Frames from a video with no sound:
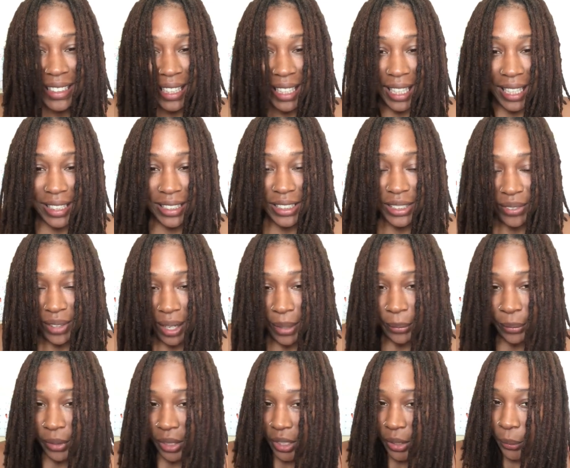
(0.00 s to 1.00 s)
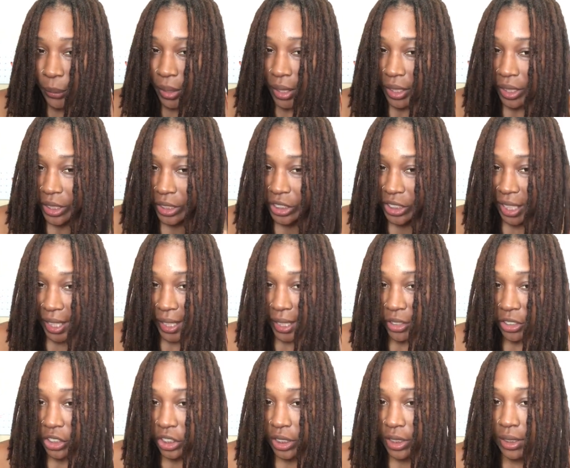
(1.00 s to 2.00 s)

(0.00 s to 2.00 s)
yeah, so I really wanted a change,